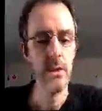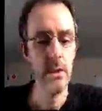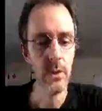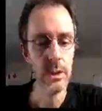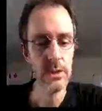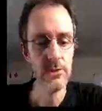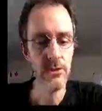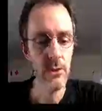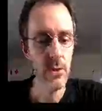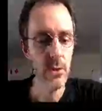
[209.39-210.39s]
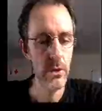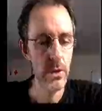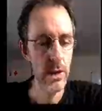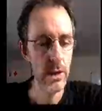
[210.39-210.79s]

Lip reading: The one is for